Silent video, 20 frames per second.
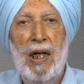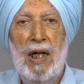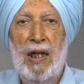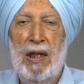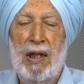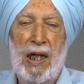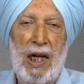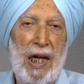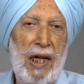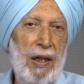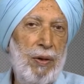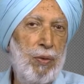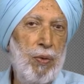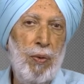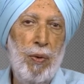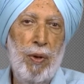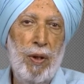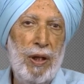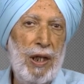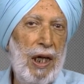That
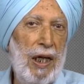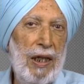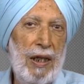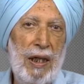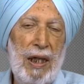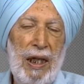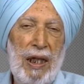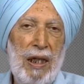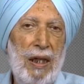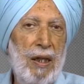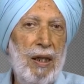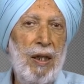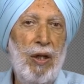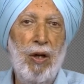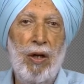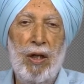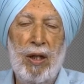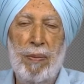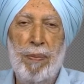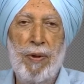was, I think,
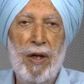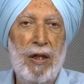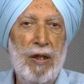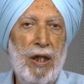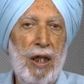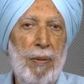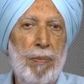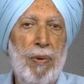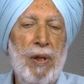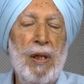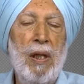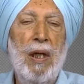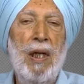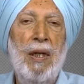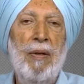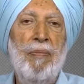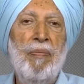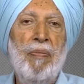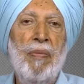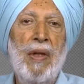not possible.
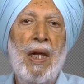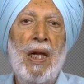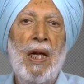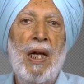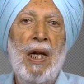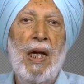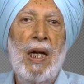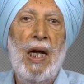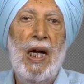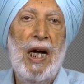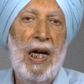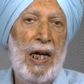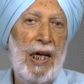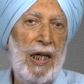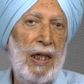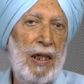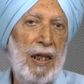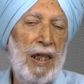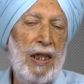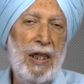
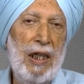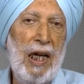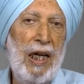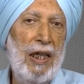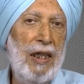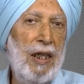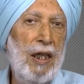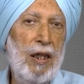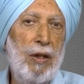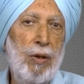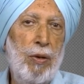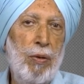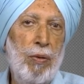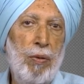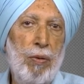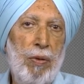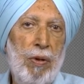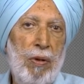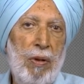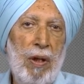I decided
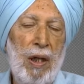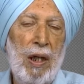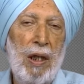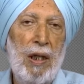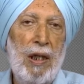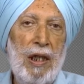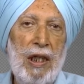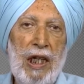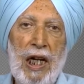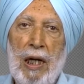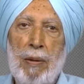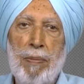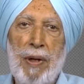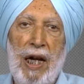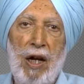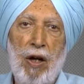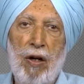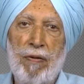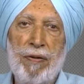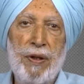to tell
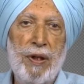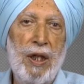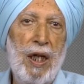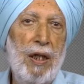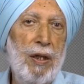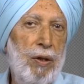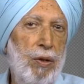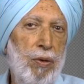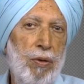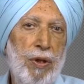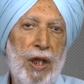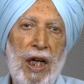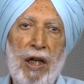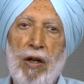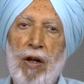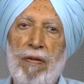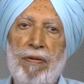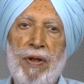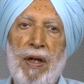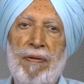my officers to
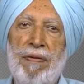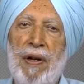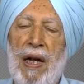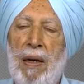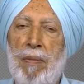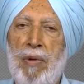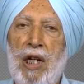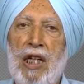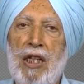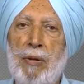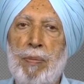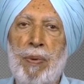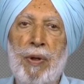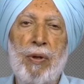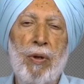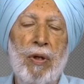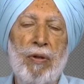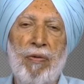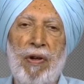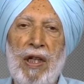send off their families
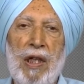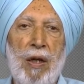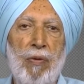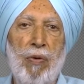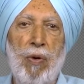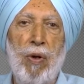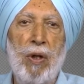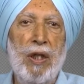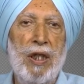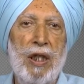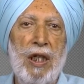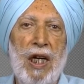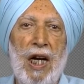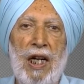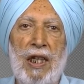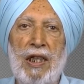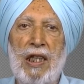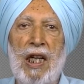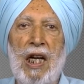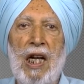because when the war
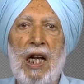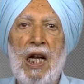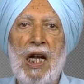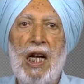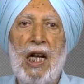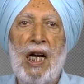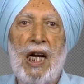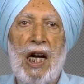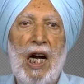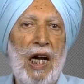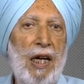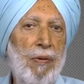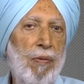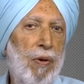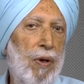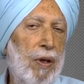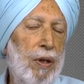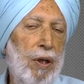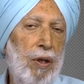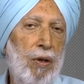starts, I
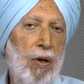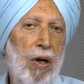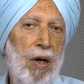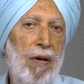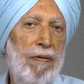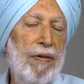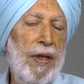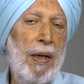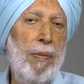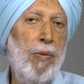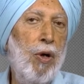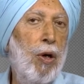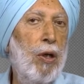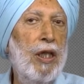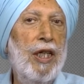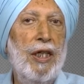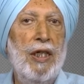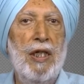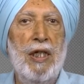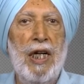wanted all of them
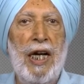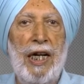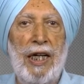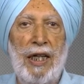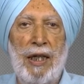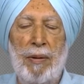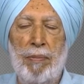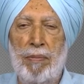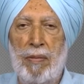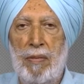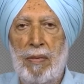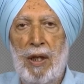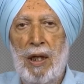all the time.